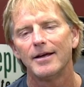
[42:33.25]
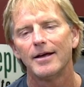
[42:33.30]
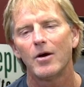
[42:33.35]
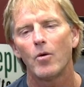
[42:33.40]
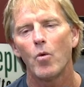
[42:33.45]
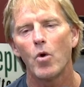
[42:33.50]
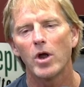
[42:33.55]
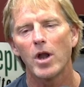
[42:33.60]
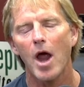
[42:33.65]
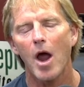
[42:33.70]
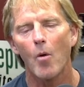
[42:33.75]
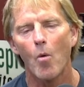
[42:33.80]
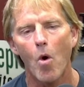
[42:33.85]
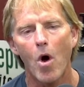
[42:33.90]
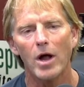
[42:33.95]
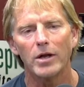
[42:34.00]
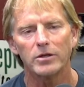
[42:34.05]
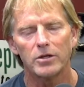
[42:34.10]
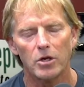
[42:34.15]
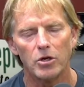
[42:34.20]
what I
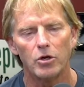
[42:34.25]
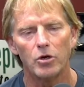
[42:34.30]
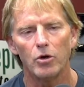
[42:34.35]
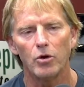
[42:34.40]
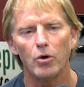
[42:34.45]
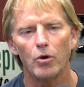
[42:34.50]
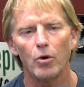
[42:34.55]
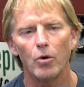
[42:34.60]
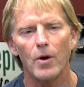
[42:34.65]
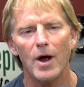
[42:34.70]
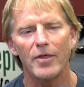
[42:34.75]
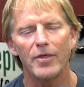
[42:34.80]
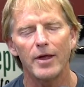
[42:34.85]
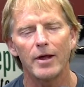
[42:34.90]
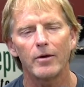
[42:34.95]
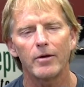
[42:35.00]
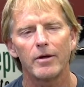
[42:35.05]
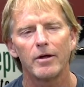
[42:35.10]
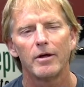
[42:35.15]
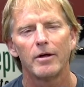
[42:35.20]
want to do. I
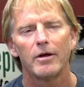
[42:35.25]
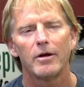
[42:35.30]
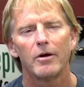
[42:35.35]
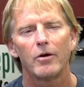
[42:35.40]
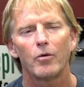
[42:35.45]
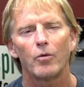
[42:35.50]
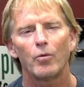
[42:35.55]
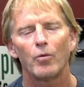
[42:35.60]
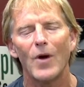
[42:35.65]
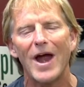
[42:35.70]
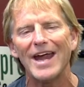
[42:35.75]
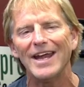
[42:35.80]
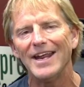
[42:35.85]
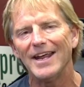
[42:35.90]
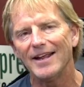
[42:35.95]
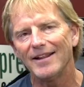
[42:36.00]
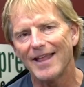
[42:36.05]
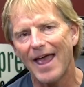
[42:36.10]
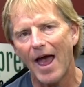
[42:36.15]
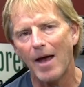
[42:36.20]
think
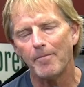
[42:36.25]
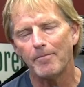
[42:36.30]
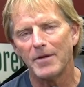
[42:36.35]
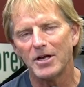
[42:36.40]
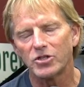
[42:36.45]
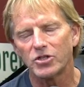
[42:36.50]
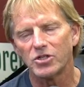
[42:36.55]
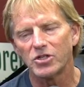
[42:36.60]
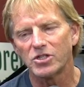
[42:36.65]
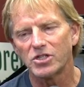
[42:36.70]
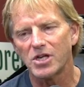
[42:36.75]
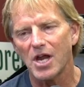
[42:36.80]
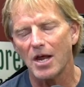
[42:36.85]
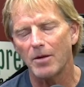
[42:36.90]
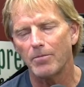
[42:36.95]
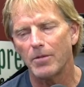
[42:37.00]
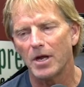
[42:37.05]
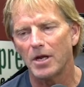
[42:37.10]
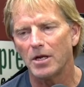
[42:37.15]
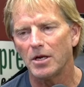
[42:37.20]
writing that mission
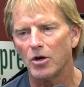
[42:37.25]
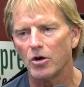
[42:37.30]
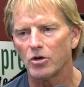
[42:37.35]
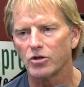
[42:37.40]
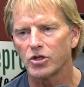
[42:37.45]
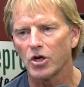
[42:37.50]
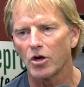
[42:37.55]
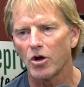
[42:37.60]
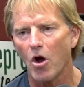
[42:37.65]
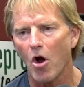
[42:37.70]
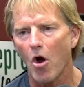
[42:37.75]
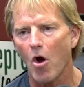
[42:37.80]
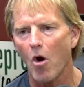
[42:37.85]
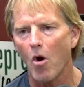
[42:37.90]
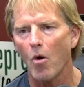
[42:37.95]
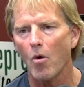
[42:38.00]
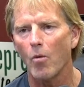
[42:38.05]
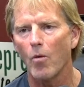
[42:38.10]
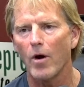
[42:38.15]
statement years ago,